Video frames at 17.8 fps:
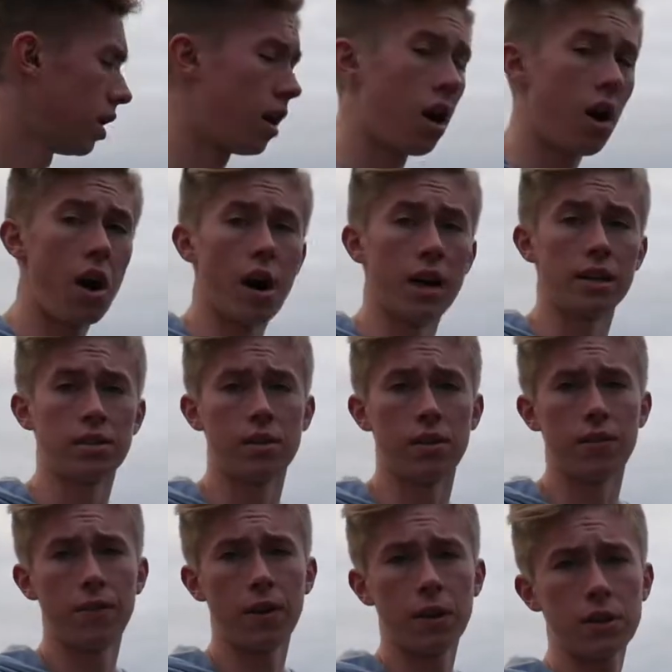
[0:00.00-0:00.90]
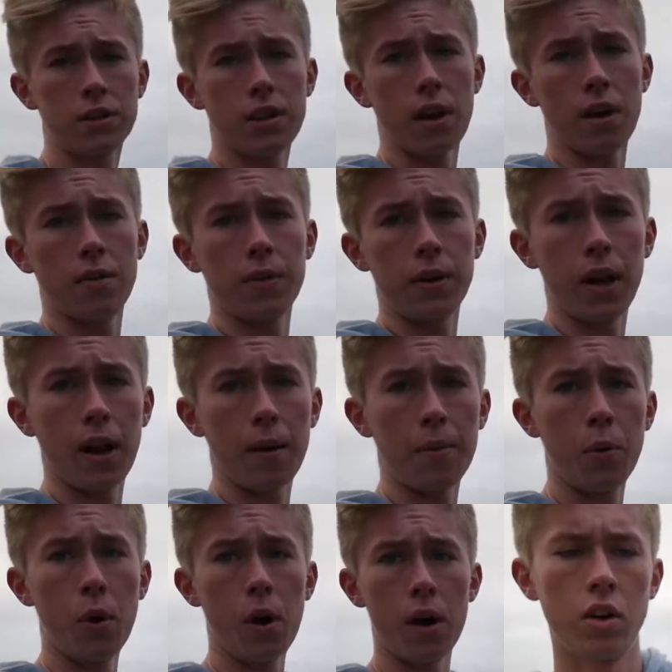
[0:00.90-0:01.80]
All right, so first off, we gotta
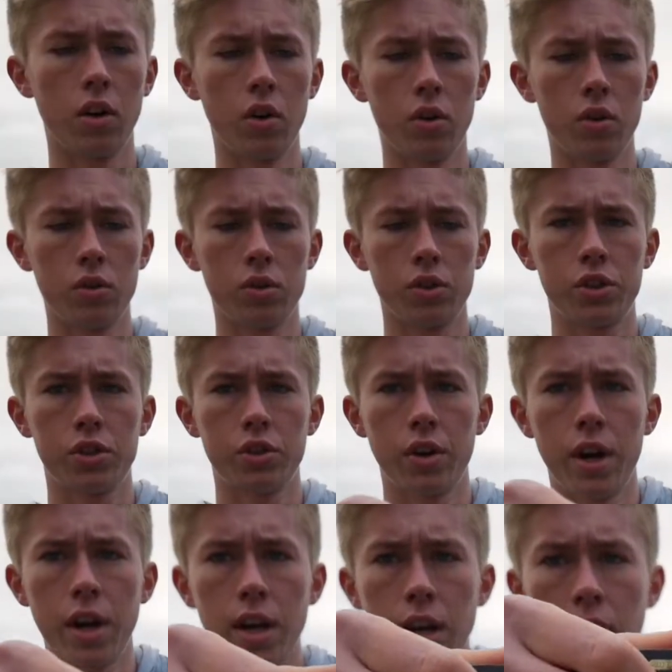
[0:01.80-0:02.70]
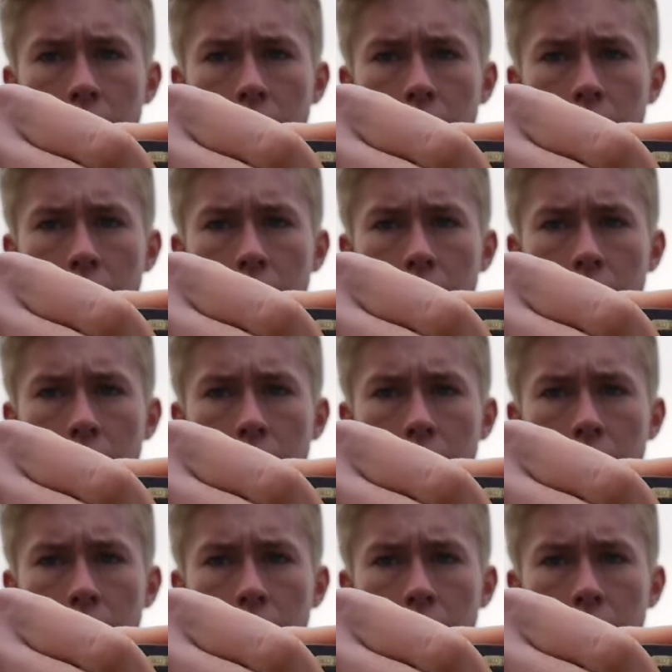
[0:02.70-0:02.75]
pull out good old Shad